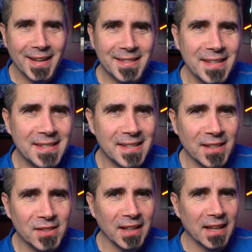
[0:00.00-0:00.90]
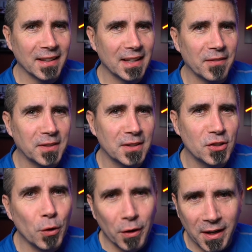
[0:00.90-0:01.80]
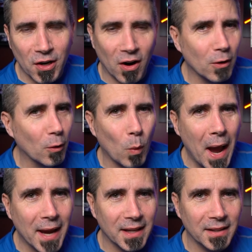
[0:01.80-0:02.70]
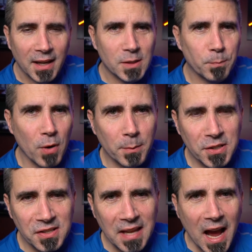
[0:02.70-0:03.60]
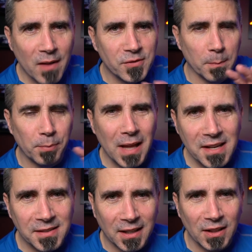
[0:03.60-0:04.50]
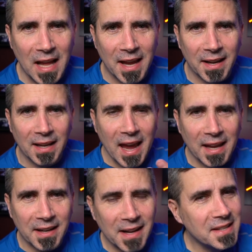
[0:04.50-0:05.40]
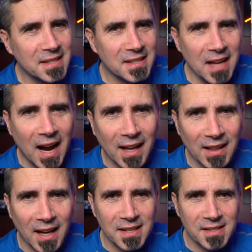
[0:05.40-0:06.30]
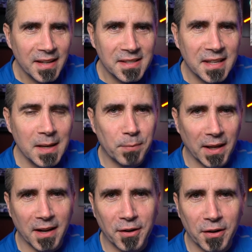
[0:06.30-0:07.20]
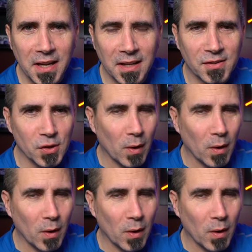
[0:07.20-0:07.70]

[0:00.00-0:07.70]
It's essentially a lifted touring car or wagon. It promises to have some plastic cladding and a nice stylized skid plate underneath, so